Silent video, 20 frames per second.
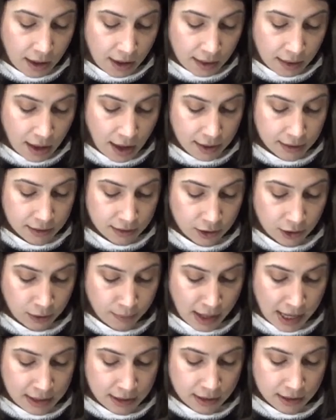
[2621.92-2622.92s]
that
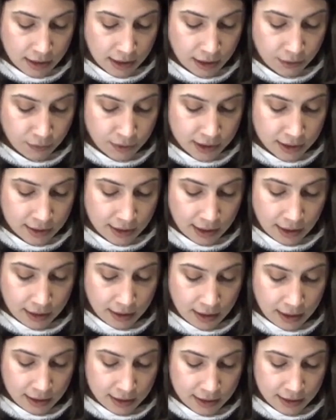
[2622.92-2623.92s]
humanity was
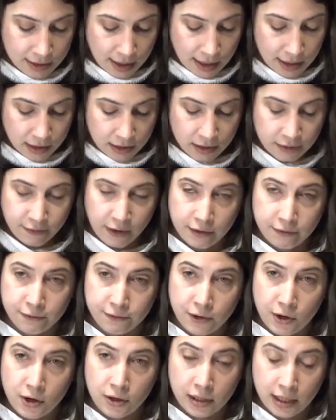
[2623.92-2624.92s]
in a state of
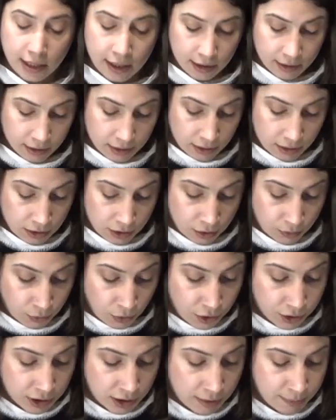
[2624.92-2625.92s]
unfurling
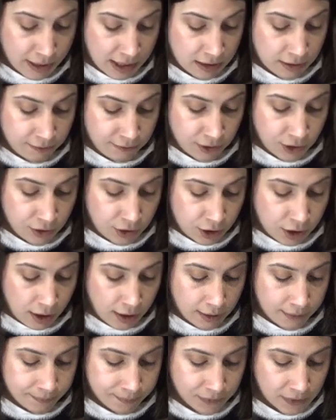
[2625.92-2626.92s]
toward a better
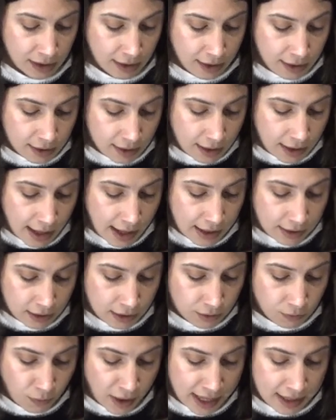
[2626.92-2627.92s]
future, and
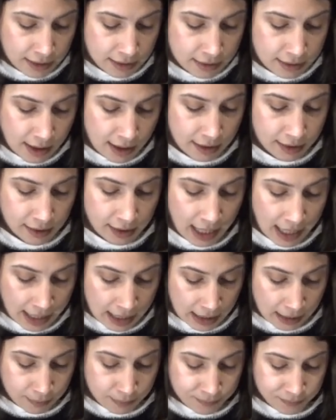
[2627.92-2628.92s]
that when death
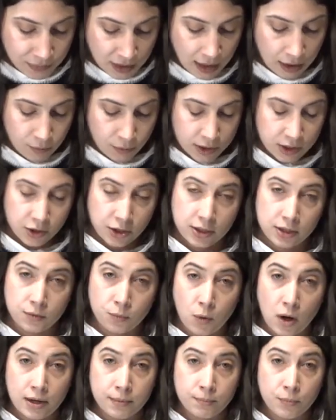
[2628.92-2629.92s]
came, it was just
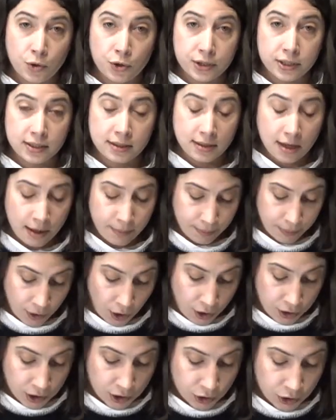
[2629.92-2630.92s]
one more step
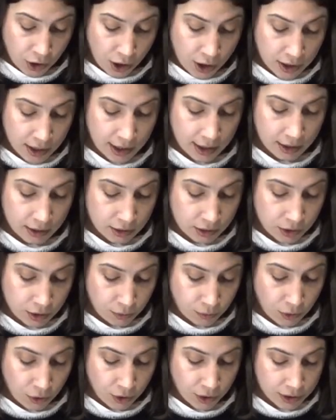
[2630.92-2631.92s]
on a journey
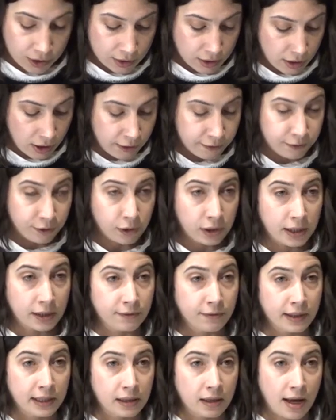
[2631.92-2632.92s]
toward a fully
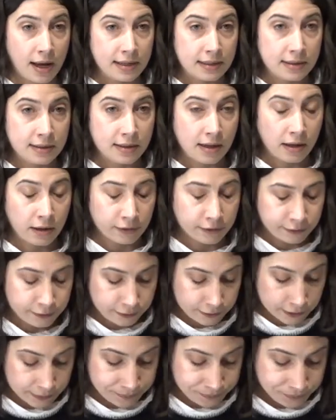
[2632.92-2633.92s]
realized self